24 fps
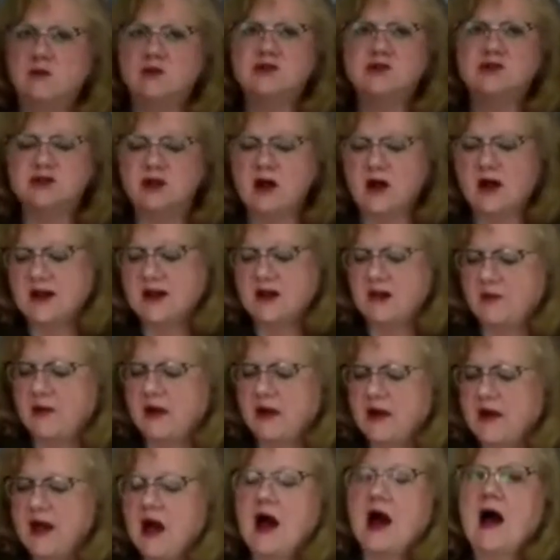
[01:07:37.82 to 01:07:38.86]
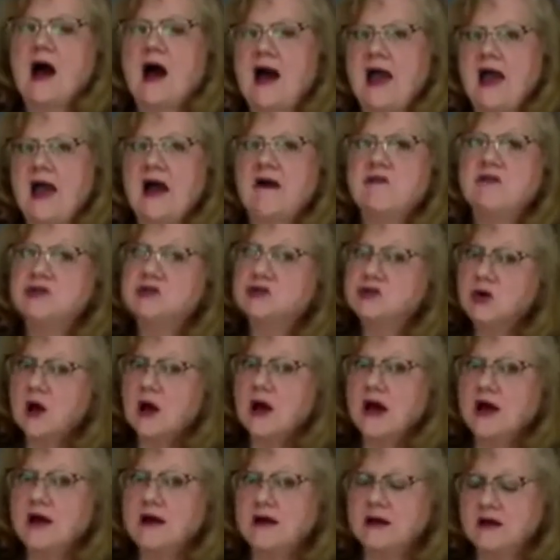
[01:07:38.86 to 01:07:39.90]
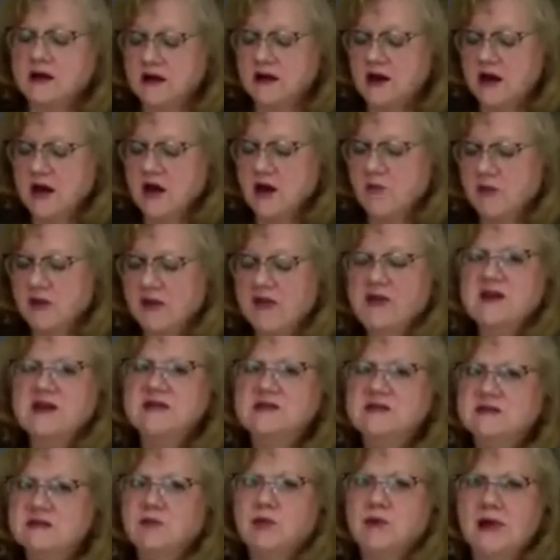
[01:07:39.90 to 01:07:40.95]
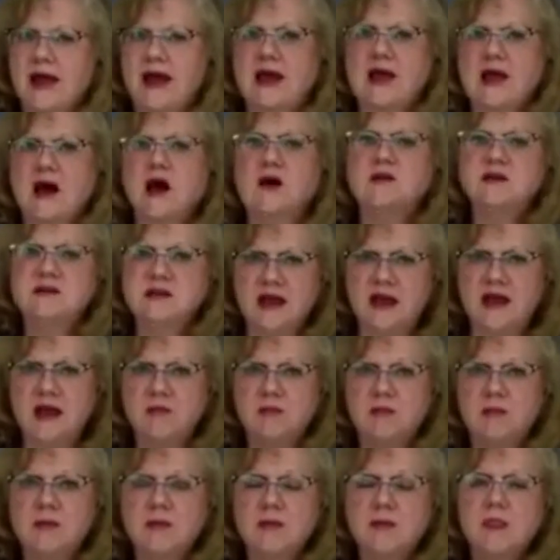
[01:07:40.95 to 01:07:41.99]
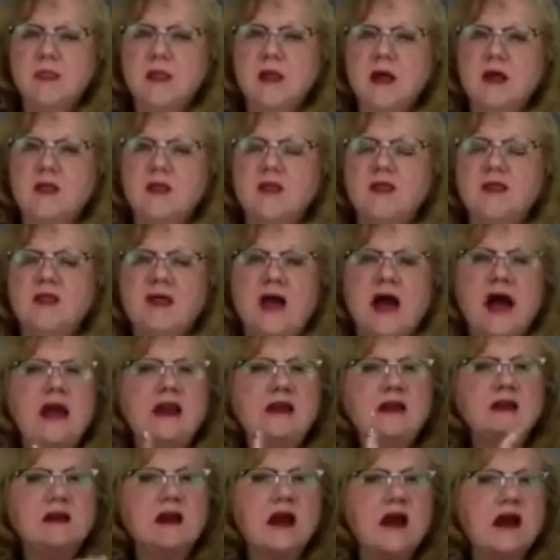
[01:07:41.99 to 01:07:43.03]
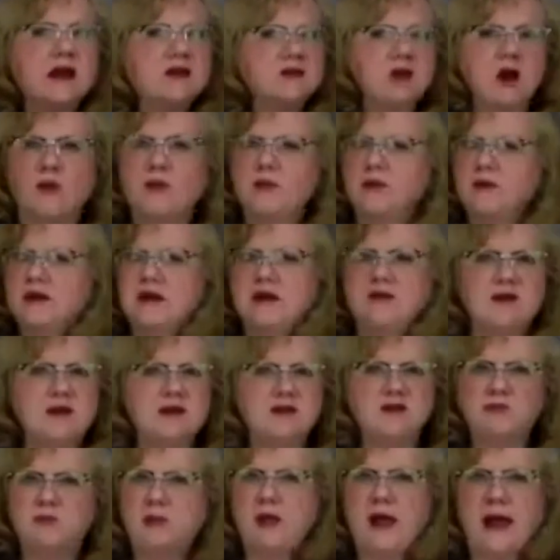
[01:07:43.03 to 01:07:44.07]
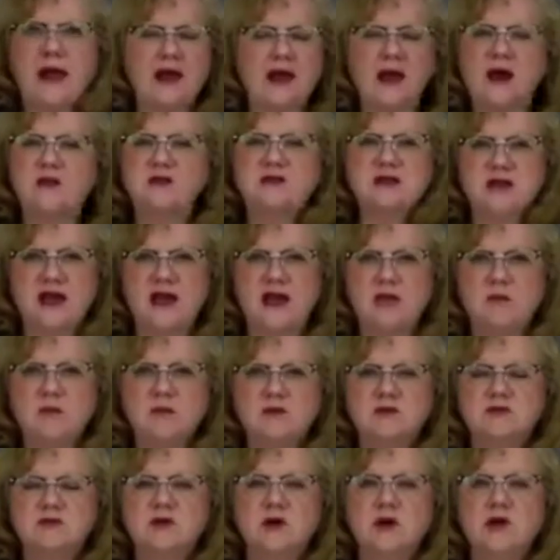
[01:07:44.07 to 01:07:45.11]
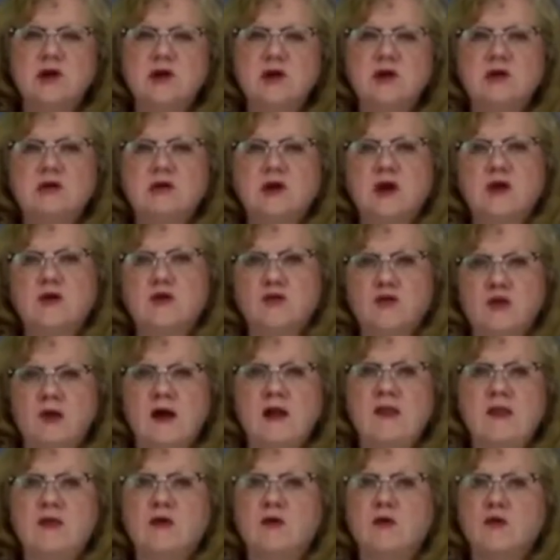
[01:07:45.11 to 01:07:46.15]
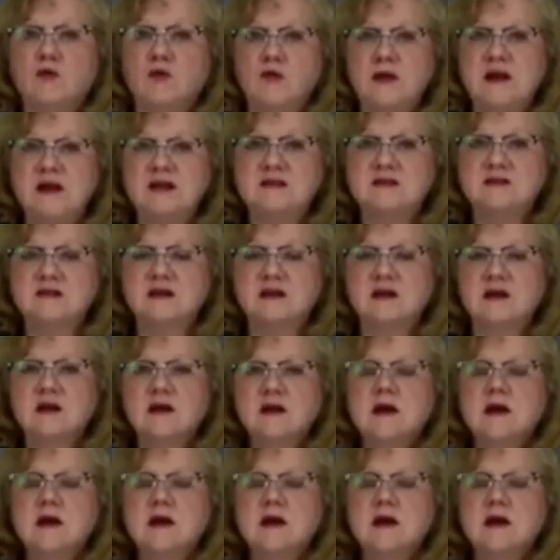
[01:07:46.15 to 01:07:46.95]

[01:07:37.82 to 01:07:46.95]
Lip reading: what you're talking about. I haven't tried it, but this is blackout tape. That I don't believe is blackout tape. So you could run the risk.